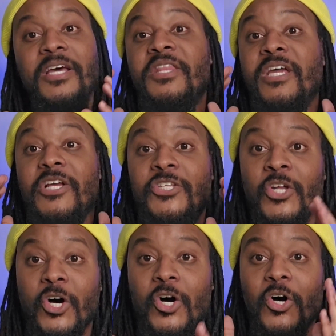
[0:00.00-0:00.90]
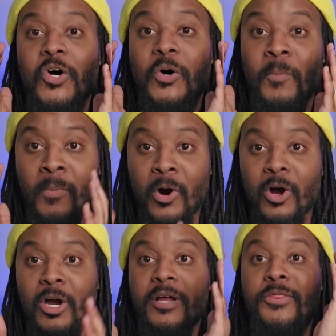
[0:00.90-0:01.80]
There's no
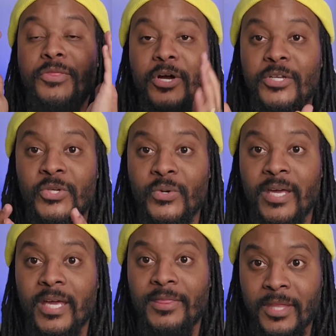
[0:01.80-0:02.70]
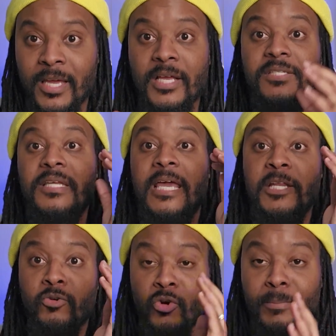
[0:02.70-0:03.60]
more 32 gig things. The
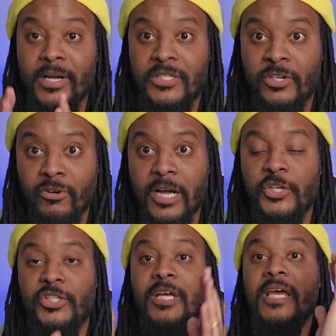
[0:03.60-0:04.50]
rumor is crushed.